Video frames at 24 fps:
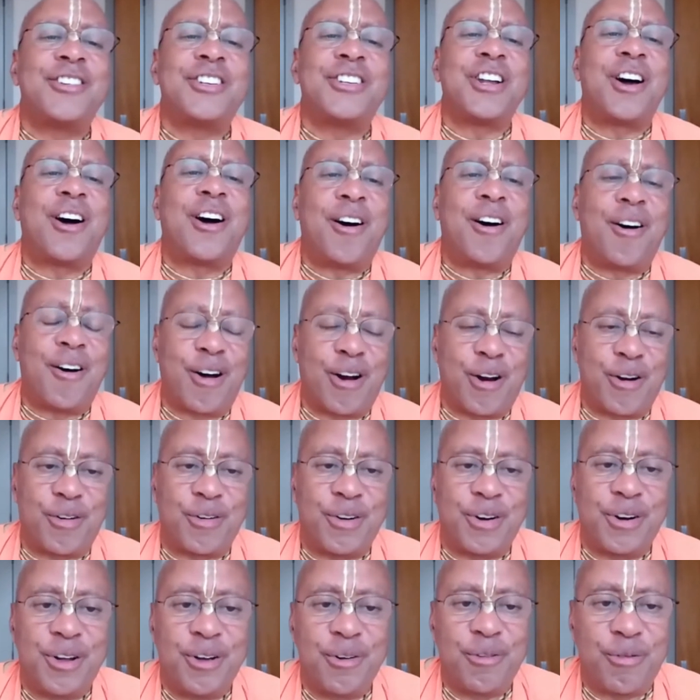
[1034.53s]
the heart
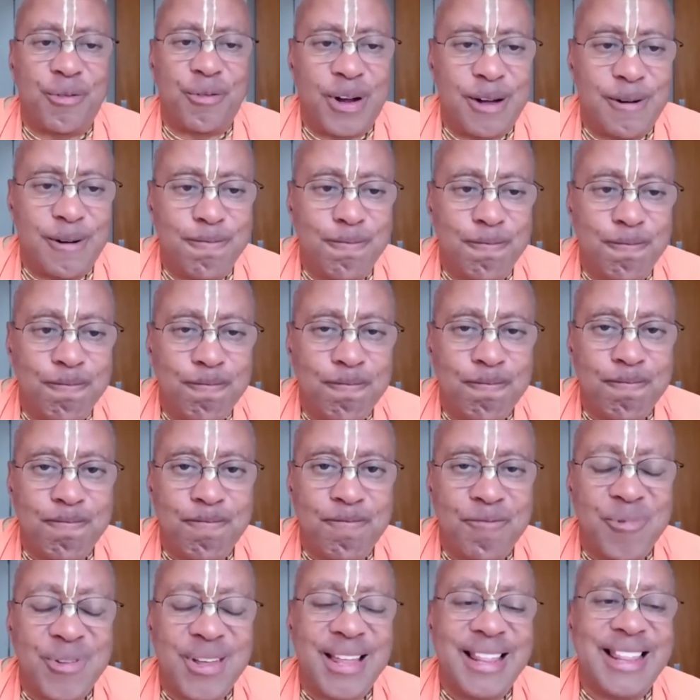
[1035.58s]
from
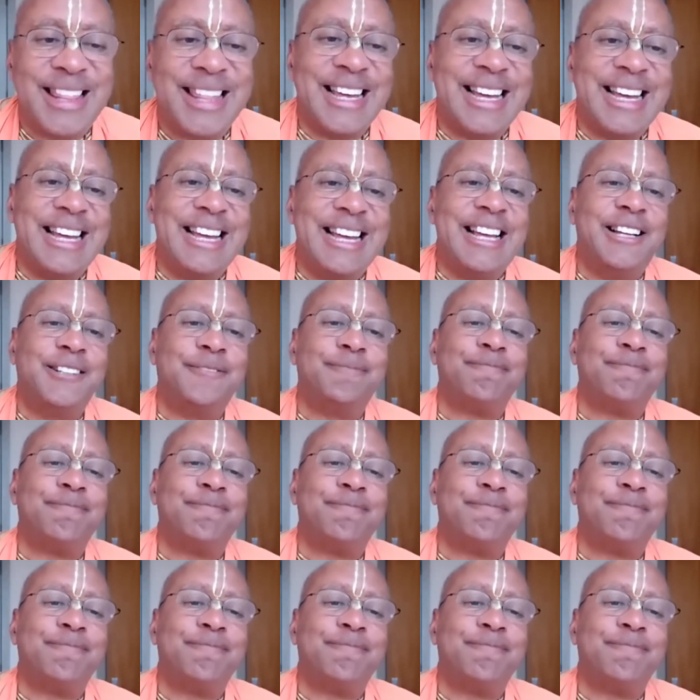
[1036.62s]
the